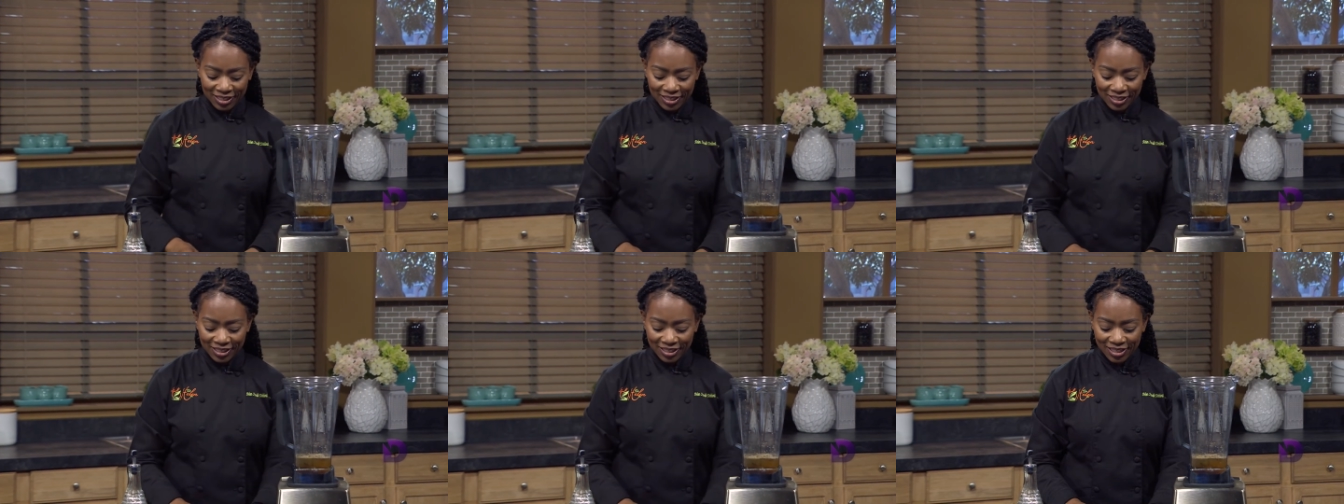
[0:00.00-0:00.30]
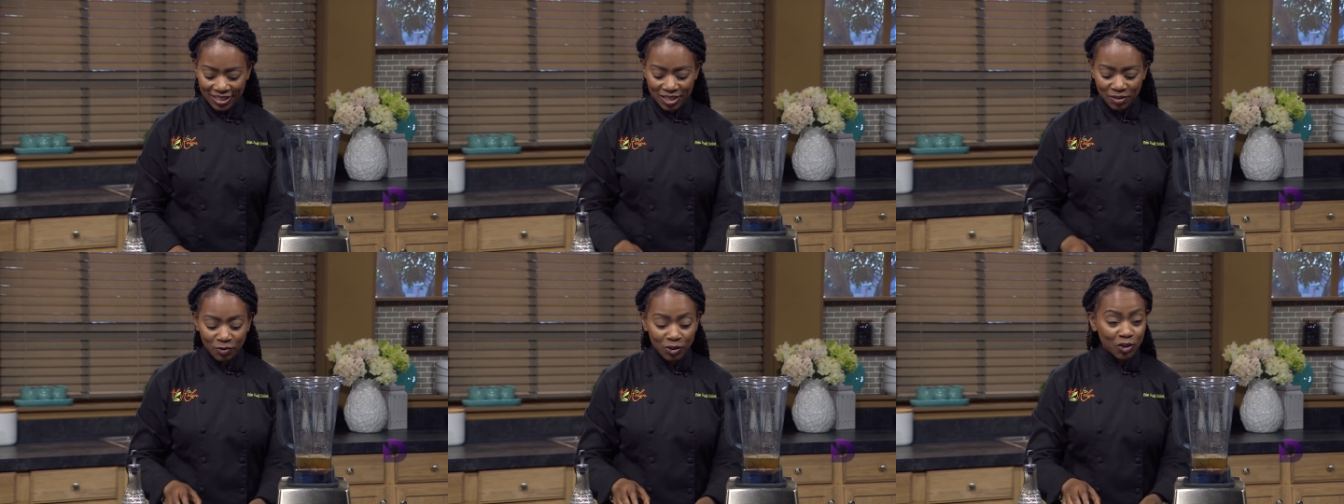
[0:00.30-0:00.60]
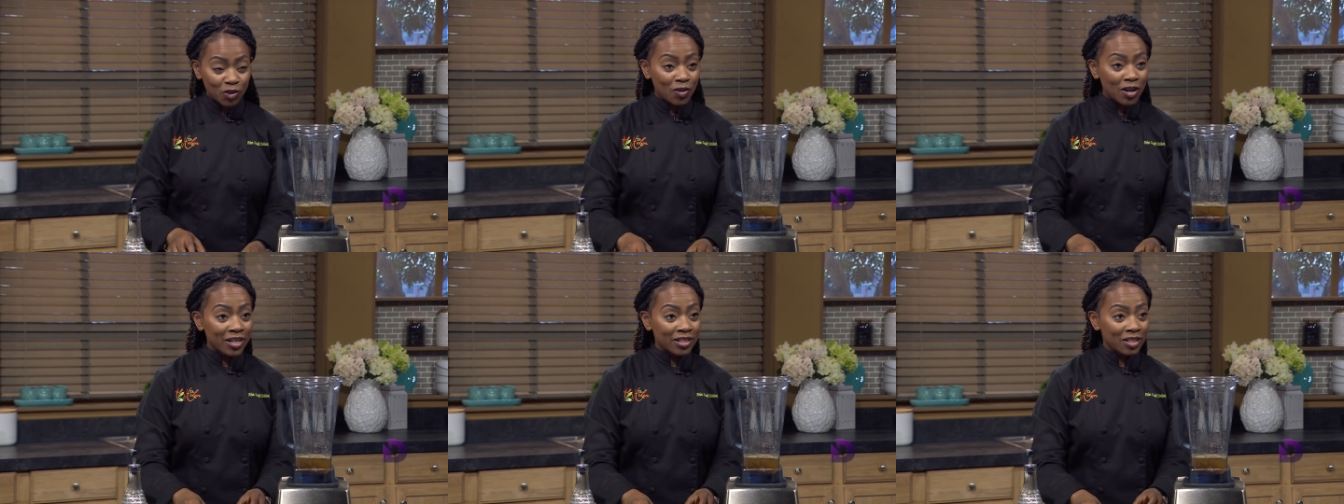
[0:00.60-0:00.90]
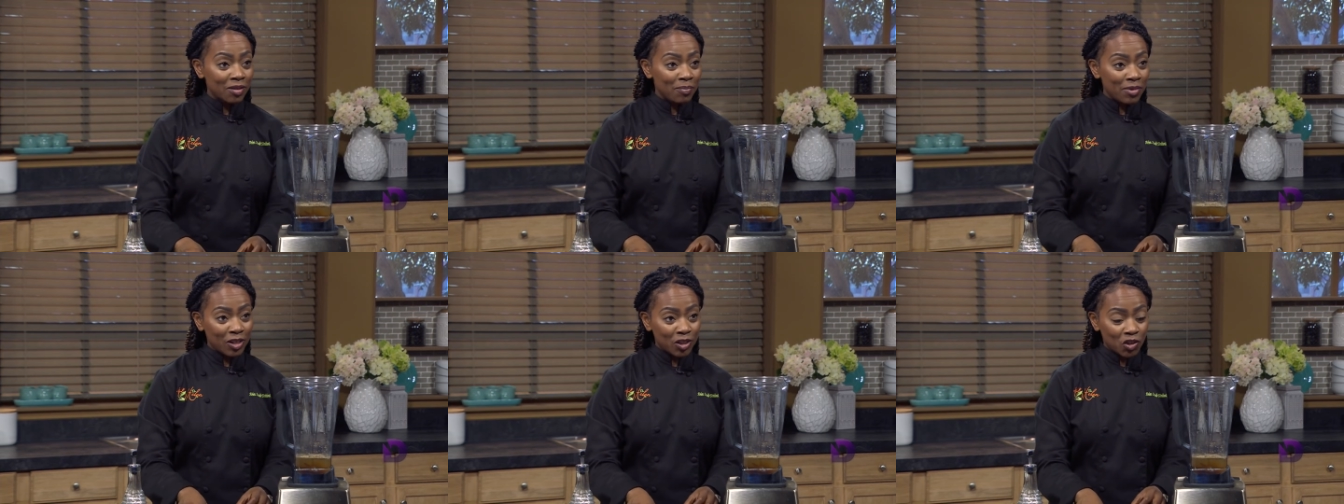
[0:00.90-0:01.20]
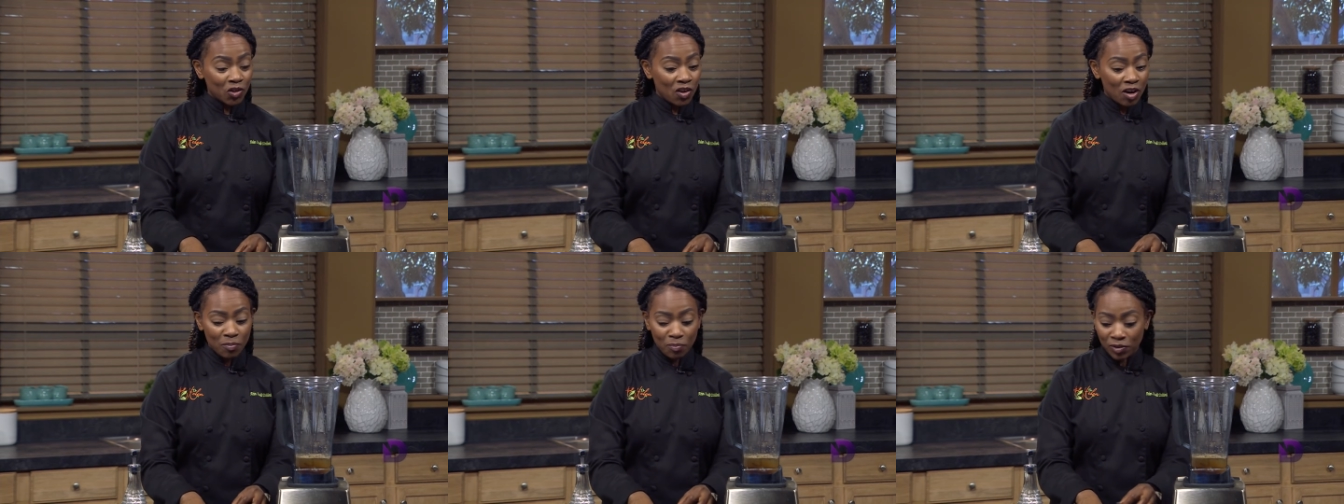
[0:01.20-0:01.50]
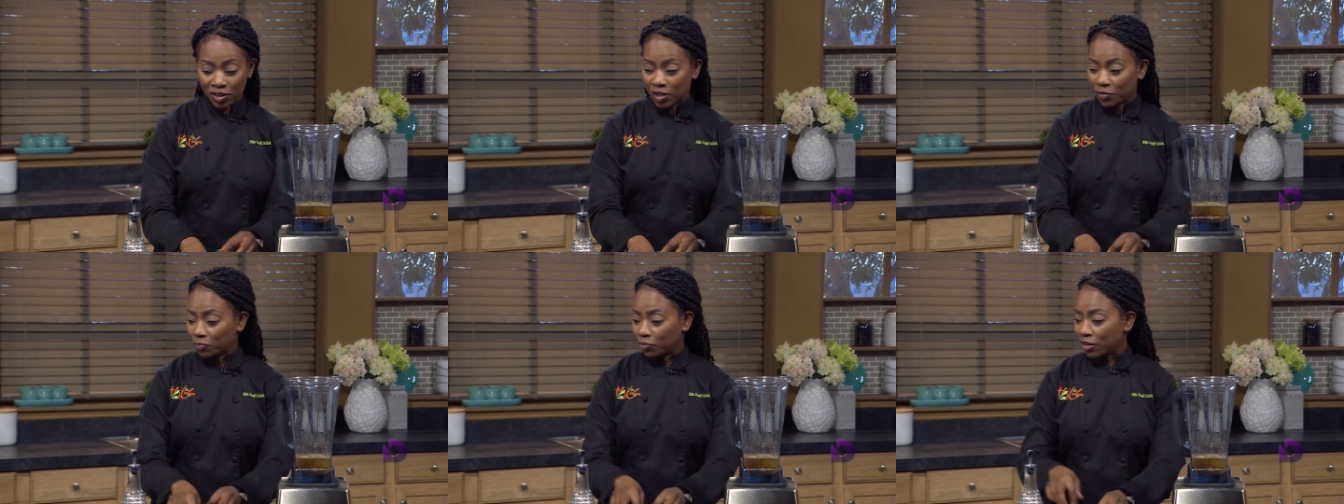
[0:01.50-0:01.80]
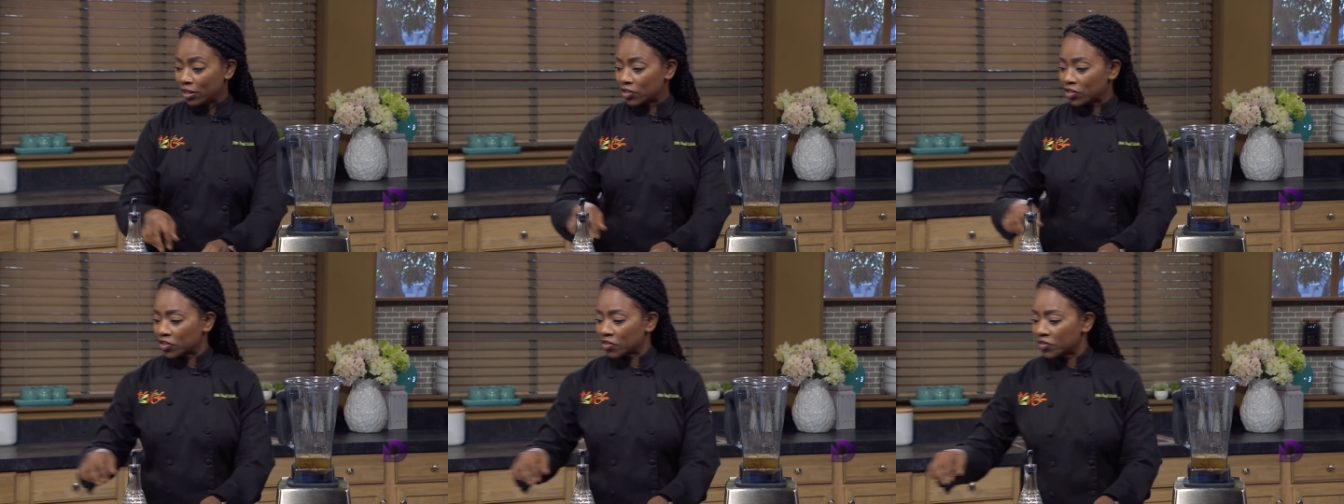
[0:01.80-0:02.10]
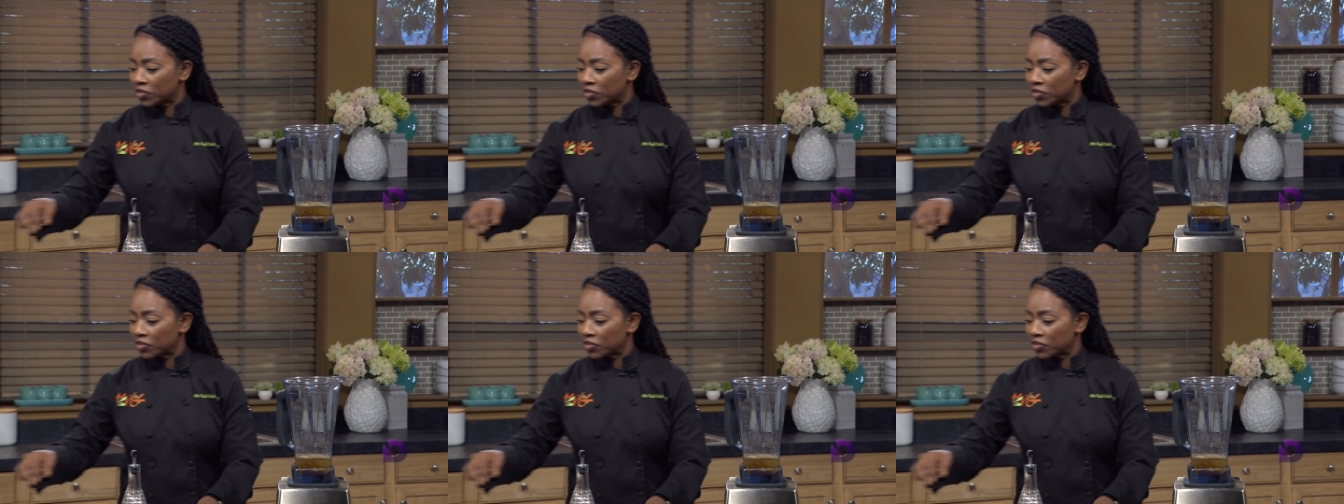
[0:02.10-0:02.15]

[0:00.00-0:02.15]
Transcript: Again, we're trying to make sure our blood pressure